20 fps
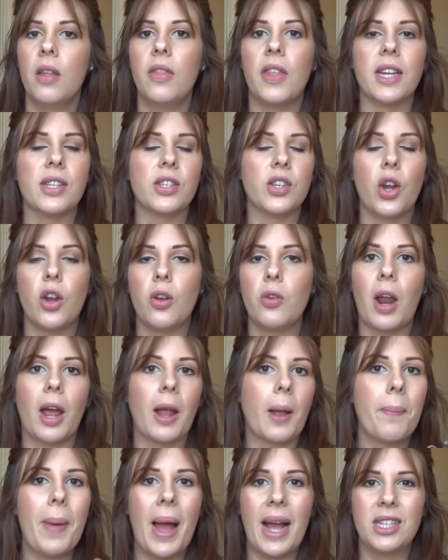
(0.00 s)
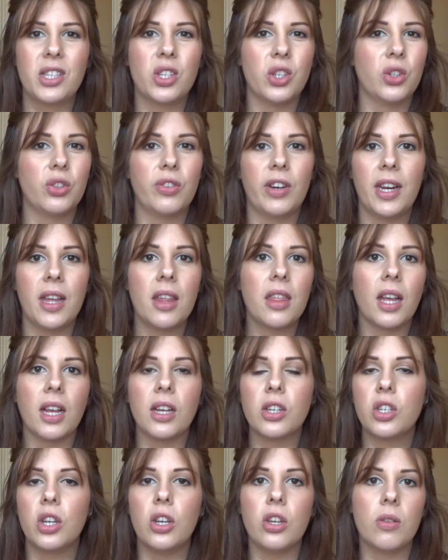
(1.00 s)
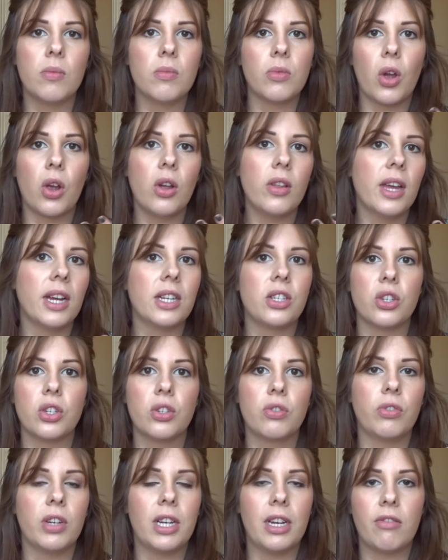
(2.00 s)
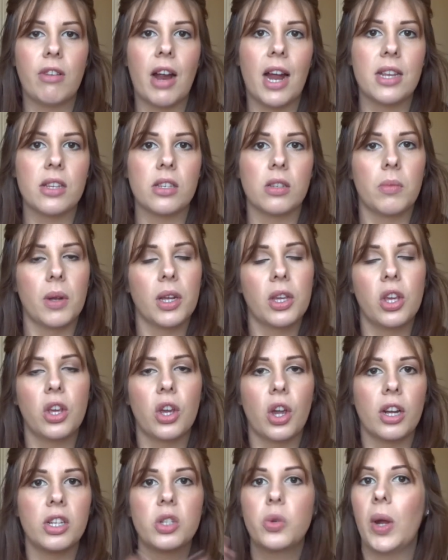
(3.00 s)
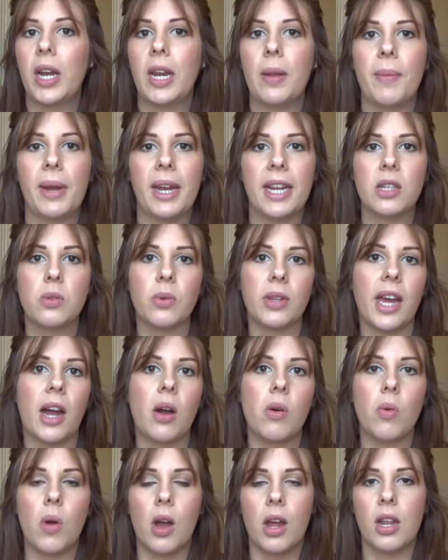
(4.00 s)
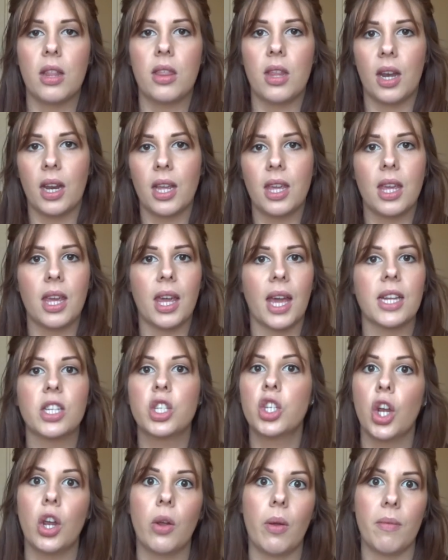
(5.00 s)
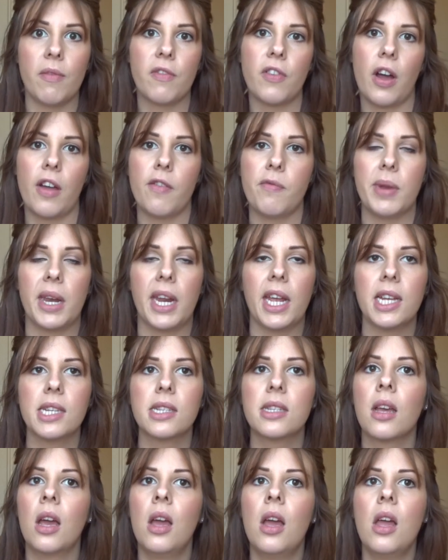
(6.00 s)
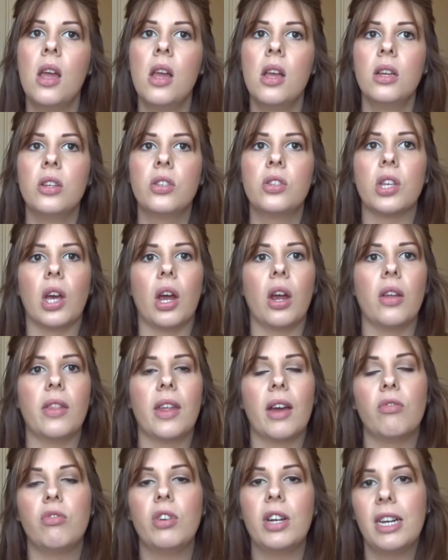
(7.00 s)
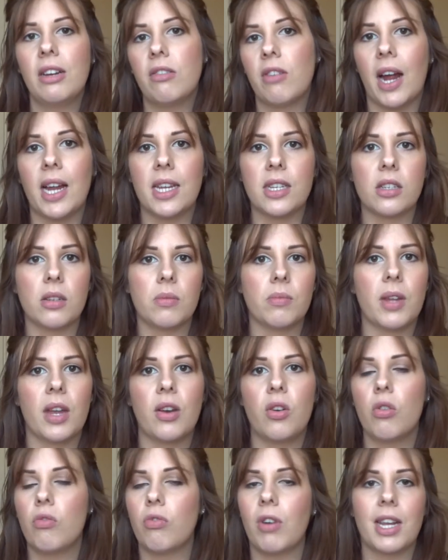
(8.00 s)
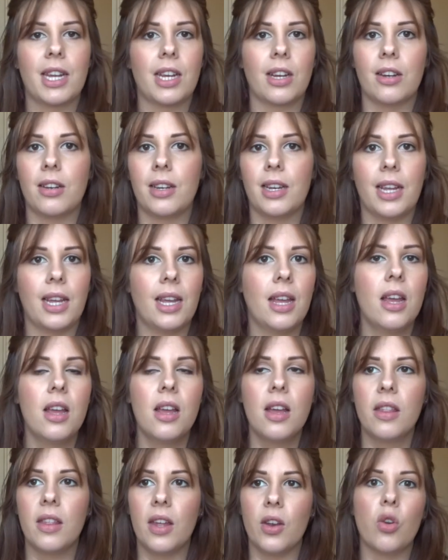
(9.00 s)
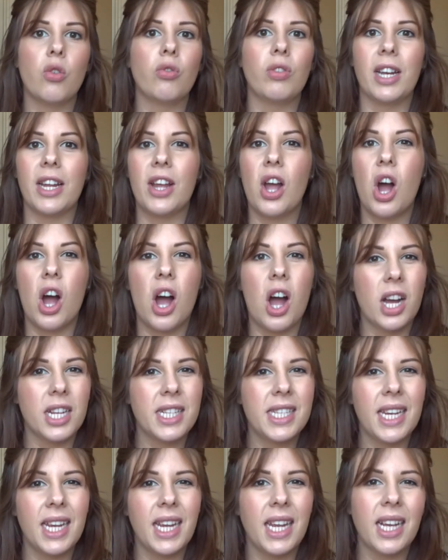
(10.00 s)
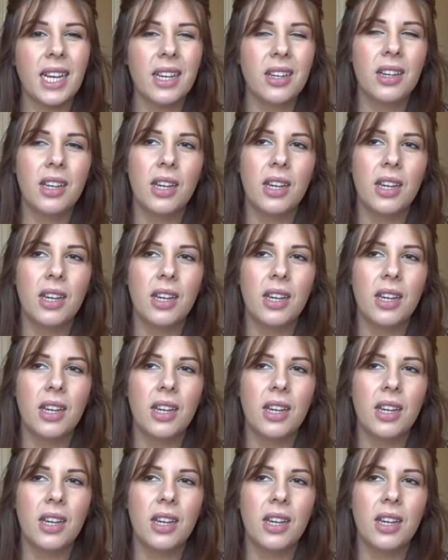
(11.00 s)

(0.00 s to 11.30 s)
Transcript: there's no like pattern or anything to them though they're just really random I can go 20 minutes without one and then I can get two in five minutes so they're really random they're not regularly they're not really hurting